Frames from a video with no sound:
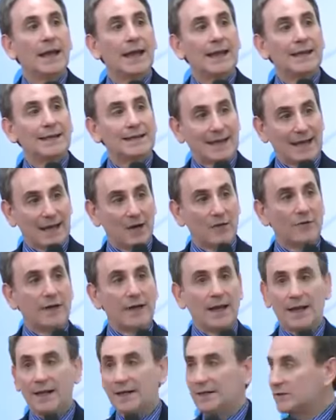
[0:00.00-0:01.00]
and
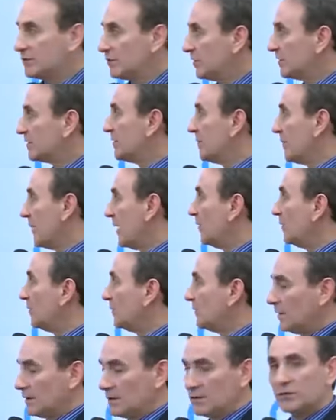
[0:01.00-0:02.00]
KERI has just
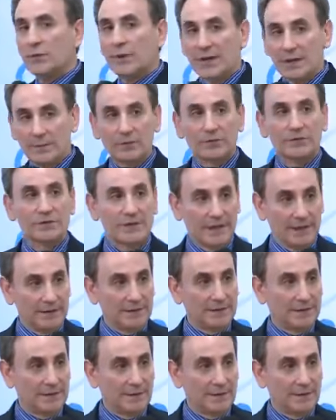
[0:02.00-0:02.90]
about 20%